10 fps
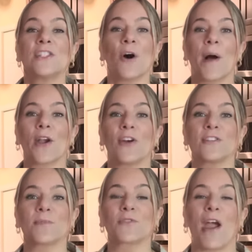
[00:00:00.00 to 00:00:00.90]
To all my current
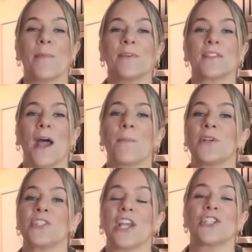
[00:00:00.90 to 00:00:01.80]
subscribers, I
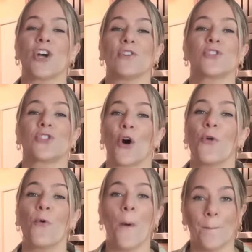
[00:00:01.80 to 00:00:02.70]
appreciate y'all
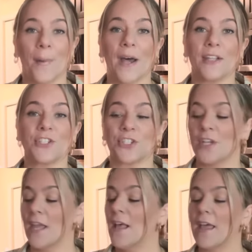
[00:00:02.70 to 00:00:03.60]
so much.
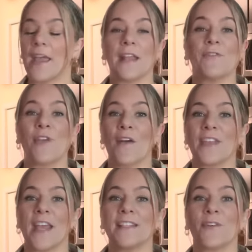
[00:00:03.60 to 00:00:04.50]
And if you haven't
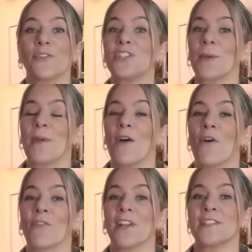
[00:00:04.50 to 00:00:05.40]
yet, definitely check me out
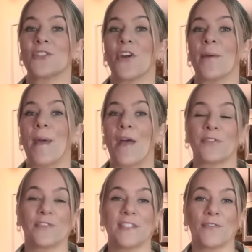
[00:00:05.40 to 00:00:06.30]
over on Instagram at
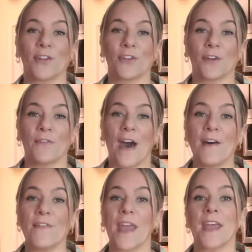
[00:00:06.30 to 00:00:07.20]

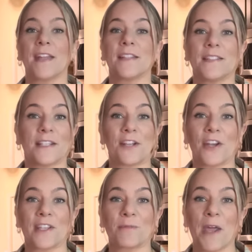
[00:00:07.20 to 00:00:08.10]
ThriftyTiffany35 and
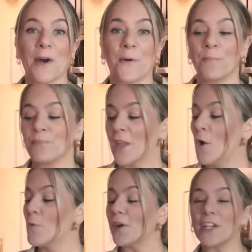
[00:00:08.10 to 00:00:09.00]
TikTok as well.
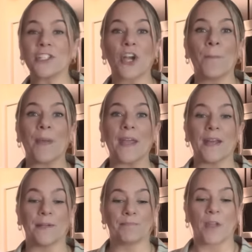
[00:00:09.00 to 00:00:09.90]
We're gonna jump
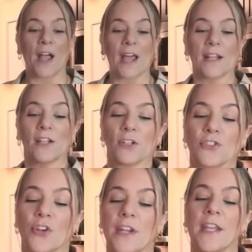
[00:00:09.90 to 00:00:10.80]
in. I got a little
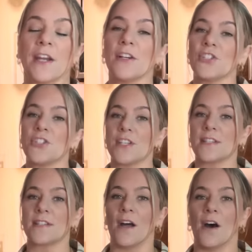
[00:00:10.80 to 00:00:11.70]
drink here. It's
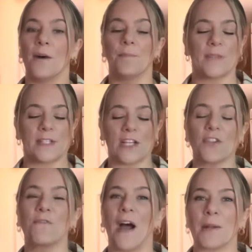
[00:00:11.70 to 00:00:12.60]
just, it's
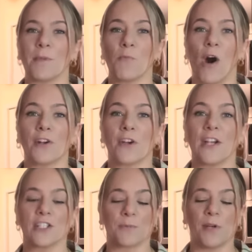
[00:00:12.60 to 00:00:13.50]
actually vitamin water. I
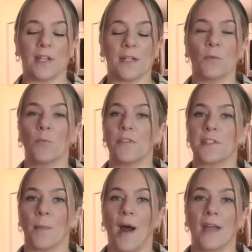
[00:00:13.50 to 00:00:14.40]
just put in with
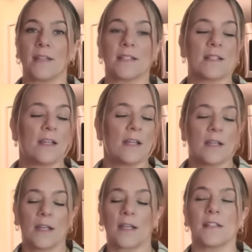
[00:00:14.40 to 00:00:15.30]
some ice
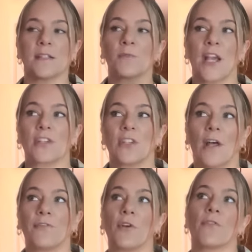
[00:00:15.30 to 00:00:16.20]
because it was actually
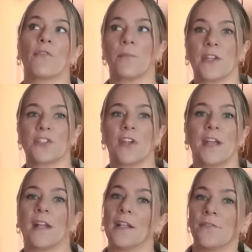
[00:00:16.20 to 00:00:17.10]
left over from yesterday
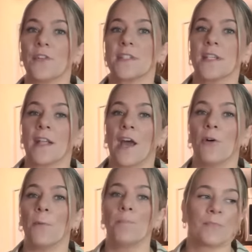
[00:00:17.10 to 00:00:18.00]
and I left it sitting
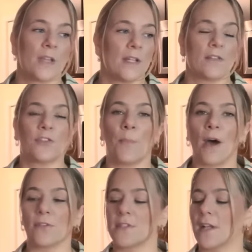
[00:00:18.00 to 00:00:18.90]
out, the
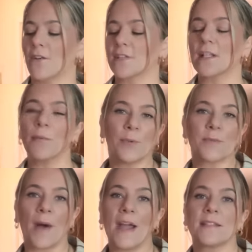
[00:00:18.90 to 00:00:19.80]
bottle sitting out. I was like, let me put
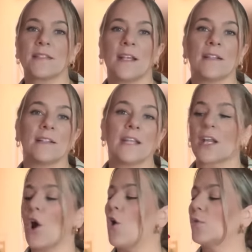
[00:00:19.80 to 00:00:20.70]
some ice and get it
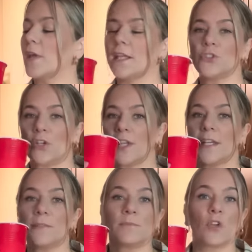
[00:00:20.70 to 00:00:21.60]
cold and drink
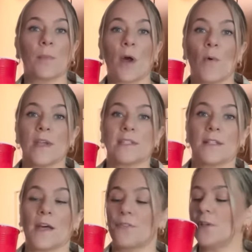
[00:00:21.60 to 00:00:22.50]
it so I'm not wasting
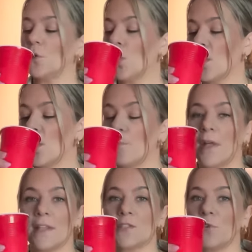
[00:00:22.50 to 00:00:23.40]
nothing.
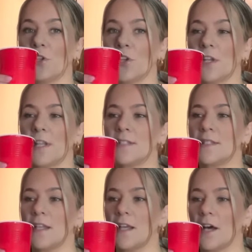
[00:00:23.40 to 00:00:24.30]
But it's really good. It's
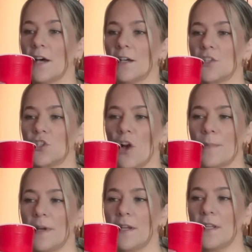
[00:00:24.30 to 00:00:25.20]
the
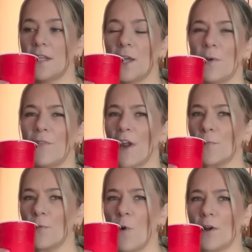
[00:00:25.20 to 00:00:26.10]
strawberry kiwi
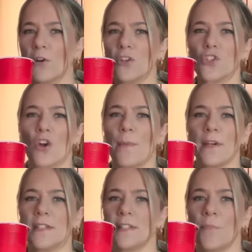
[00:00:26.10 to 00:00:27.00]
vitamin water or
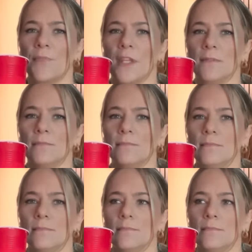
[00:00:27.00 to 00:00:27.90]
strawberry something.
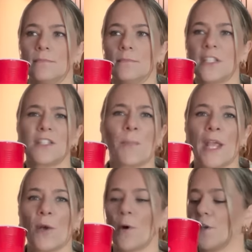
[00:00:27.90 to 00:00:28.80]
It's the
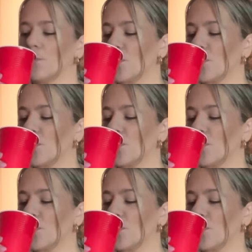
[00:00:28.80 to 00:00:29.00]
pink one.